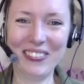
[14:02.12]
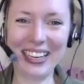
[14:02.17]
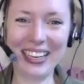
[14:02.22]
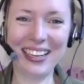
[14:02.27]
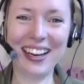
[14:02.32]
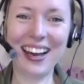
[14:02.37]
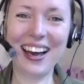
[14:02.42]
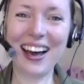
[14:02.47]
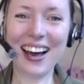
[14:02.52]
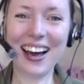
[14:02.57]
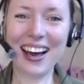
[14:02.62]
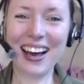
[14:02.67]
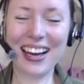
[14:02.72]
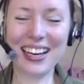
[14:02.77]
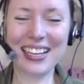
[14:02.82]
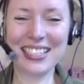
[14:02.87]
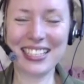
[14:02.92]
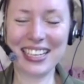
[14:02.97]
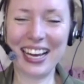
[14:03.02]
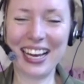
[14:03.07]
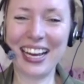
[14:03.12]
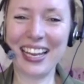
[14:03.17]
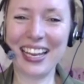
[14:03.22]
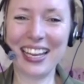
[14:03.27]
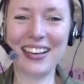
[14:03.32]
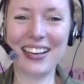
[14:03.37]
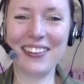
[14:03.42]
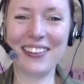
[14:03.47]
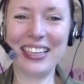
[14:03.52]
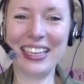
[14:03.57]
gosh, I
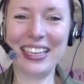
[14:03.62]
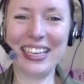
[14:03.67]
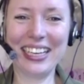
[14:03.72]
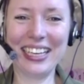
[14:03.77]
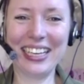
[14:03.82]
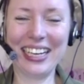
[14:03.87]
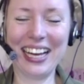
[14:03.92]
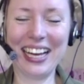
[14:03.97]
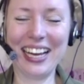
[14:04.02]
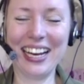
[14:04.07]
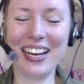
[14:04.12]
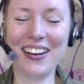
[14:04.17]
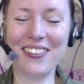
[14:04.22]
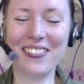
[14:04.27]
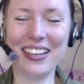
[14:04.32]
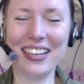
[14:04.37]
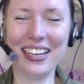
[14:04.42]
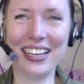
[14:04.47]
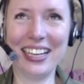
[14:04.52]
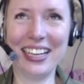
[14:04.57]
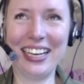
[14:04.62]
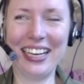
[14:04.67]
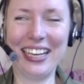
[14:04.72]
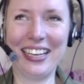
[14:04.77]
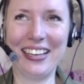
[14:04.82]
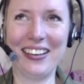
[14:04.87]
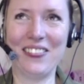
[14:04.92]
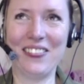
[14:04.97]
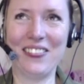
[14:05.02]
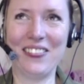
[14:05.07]
love it. And I want to
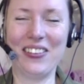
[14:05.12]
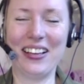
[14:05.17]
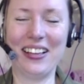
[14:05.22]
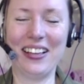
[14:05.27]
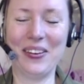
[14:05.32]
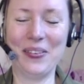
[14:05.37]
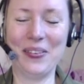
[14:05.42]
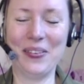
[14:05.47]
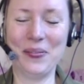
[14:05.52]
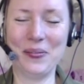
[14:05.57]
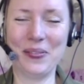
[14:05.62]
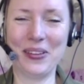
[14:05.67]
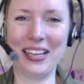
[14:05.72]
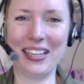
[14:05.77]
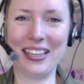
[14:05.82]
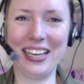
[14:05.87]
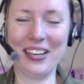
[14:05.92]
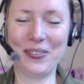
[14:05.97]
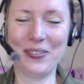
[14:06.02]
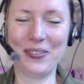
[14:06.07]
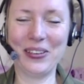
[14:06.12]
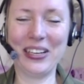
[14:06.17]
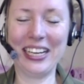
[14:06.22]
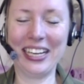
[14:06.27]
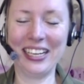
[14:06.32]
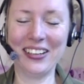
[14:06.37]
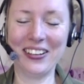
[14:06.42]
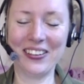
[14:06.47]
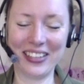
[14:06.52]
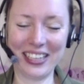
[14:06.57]
like
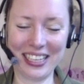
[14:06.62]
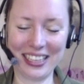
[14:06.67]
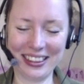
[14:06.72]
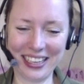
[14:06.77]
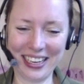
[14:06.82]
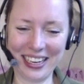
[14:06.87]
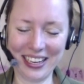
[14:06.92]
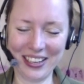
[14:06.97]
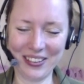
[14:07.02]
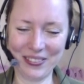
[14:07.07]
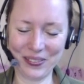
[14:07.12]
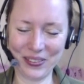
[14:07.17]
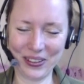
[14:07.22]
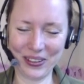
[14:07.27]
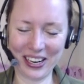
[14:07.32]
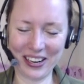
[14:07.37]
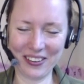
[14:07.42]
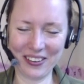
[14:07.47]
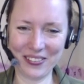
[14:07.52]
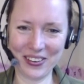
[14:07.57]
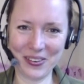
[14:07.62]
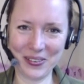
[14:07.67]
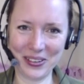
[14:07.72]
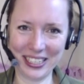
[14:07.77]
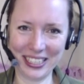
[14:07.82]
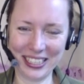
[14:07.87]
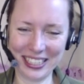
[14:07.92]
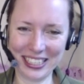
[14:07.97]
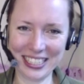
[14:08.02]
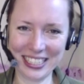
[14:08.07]
reiterate that for
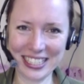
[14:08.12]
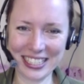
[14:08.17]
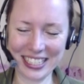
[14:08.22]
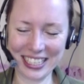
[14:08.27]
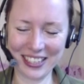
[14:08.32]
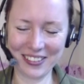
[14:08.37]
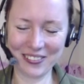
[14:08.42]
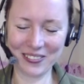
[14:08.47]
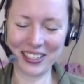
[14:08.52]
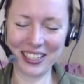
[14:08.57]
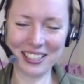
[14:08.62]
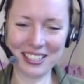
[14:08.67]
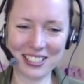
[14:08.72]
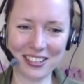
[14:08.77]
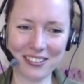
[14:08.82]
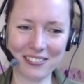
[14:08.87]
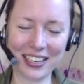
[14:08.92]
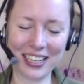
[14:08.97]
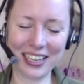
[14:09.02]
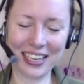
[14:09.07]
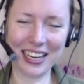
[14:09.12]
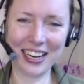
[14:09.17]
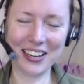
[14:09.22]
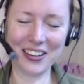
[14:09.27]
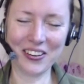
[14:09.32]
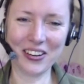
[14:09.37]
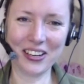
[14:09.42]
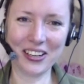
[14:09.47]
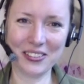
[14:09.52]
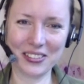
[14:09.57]
everyone listening and watching right
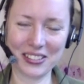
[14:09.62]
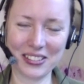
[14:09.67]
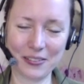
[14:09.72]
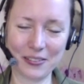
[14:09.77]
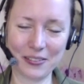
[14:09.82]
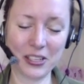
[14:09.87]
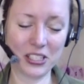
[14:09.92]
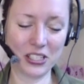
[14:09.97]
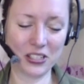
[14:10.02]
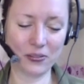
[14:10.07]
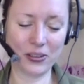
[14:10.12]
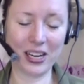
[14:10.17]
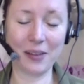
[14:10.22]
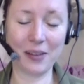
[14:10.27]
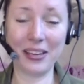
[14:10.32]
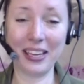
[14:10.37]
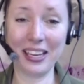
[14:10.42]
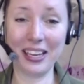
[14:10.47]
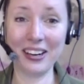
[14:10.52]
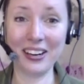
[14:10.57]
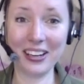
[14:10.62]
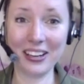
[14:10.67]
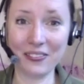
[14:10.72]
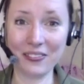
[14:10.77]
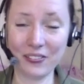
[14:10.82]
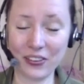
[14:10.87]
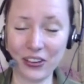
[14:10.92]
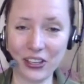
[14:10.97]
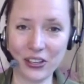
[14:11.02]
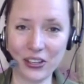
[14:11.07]
now. So what I'm hearing
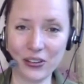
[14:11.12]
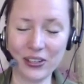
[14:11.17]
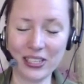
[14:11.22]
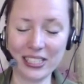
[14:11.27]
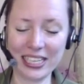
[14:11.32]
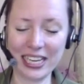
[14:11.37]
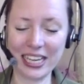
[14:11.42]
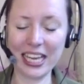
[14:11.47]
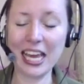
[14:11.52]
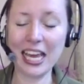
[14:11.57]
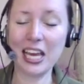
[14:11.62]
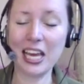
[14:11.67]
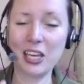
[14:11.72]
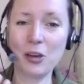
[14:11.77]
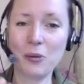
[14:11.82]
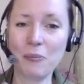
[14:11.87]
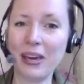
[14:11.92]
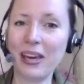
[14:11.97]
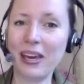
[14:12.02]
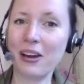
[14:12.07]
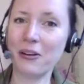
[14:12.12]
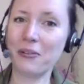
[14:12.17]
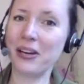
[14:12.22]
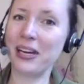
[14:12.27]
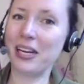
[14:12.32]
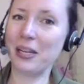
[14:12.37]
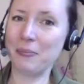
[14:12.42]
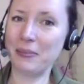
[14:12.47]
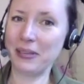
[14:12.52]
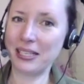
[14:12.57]
for you is like, you may
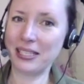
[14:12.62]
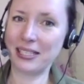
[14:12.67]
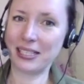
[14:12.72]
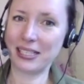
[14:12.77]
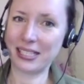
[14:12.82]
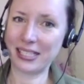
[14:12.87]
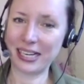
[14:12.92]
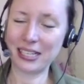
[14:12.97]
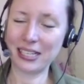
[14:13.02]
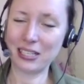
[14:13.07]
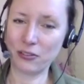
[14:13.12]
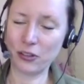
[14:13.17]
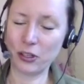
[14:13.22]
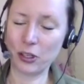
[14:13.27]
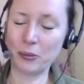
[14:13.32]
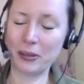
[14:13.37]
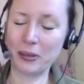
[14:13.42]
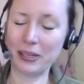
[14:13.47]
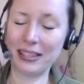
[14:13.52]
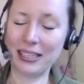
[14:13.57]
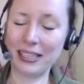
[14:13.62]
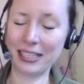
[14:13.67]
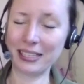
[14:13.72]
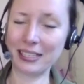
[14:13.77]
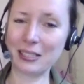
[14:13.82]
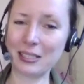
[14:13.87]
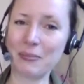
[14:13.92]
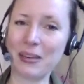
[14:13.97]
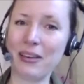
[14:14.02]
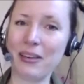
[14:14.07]
already be successful, but
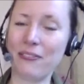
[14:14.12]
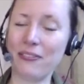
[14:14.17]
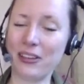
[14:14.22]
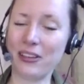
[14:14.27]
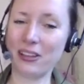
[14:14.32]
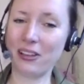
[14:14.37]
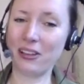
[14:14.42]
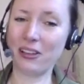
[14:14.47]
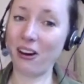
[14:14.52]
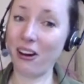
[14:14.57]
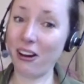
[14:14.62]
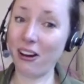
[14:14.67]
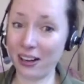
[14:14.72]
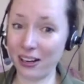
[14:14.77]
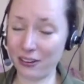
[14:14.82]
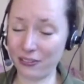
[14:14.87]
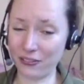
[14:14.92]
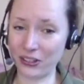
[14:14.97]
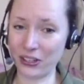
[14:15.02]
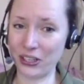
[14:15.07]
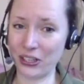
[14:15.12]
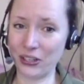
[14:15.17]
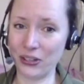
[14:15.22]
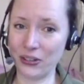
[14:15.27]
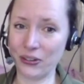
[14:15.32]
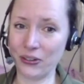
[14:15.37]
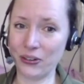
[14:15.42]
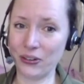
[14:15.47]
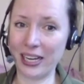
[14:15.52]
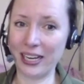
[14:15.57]
things may feel hard for
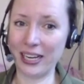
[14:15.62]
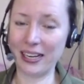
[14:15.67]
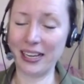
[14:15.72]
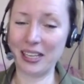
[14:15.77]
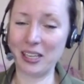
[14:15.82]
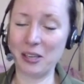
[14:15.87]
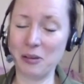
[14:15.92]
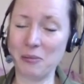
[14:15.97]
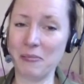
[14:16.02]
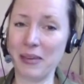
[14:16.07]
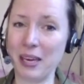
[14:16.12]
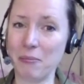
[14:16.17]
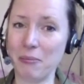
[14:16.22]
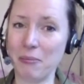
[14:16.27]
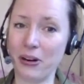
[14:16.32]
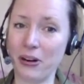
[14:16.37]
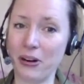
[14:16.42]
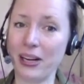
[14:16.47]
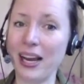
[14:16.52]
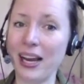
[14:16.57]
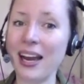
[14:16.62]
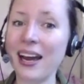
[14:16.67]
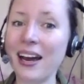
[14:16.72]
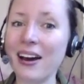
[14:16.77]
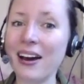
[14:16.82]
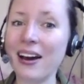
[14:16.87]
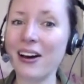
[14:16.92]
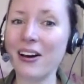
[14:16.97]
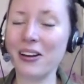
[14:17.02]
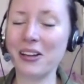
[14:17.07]
you, and like you may burn
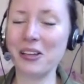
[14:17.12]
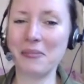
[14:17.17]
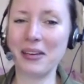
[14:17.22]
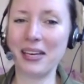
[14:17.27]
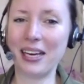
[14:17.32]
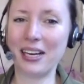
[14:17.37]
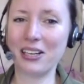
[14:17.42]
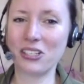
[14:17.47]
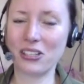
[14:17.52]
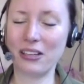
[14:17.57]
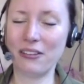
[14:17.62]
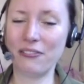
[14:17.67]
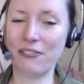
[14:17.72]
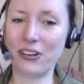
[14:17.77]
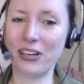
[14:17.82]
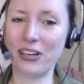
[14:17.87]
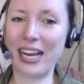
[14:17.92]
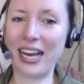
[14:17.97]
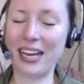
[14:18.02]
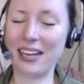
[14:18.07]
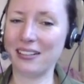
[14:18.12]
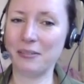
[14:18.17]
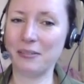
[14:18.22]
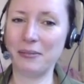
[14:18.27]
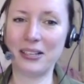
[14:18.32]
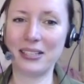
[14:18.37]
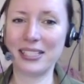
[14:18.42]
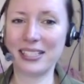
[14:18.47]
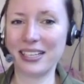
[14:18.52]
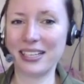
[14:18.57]
out, you may actually forget
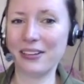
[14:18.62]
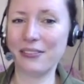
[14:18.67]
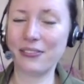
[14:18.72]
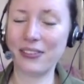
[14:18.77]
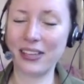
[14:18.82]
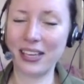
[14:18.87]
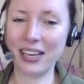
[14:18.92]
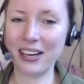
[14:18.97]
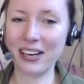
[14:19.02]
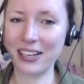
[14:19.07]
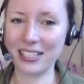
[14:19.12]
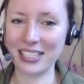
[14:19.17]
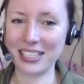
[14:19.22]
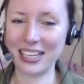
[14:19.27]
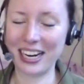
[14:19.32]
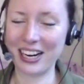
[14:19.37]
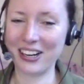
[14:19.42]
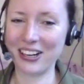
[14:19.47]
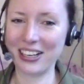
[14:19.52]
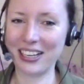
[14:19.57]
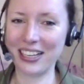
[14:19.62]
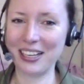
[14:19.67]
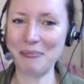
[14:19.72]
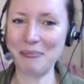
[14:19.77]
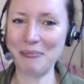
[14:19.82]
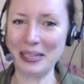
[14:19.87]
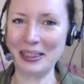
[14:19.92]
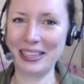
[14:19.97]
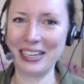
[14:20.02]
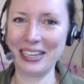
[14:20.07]
about self-care entirely.
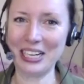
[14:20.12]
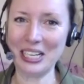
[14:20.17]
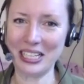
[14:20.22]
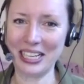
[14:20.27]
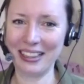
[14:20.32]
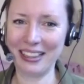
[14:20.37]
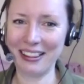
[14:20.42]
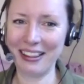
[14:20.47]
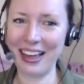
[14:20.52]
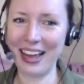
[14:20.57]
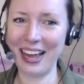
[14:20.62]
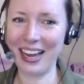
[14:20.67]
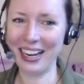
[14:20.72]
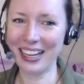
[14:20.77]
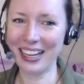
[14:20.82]
Been there, done that.